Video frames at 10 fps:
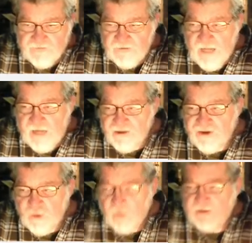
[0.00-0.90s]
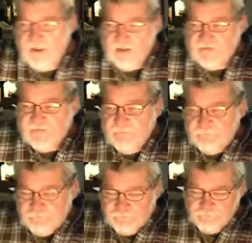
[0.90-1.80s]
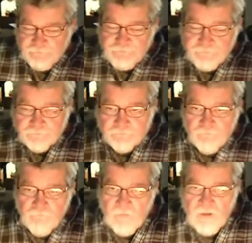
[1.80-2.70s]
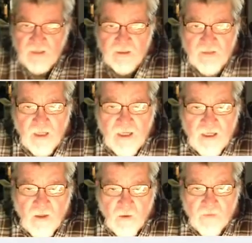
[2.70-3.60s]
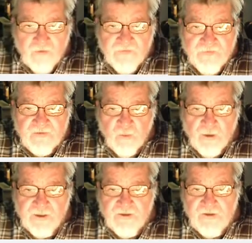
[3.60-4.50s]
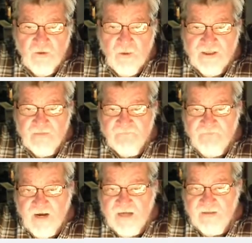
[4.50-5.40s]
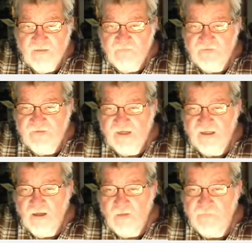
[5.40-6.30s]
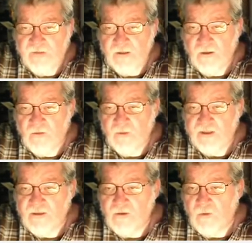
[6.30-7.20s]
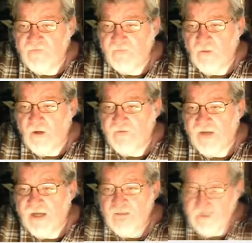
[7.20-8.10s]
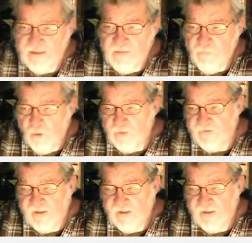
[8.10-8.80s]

a lot of shortcuts. And the things we're going to do, we can find everything up here and we can go through all that. Our keyboard that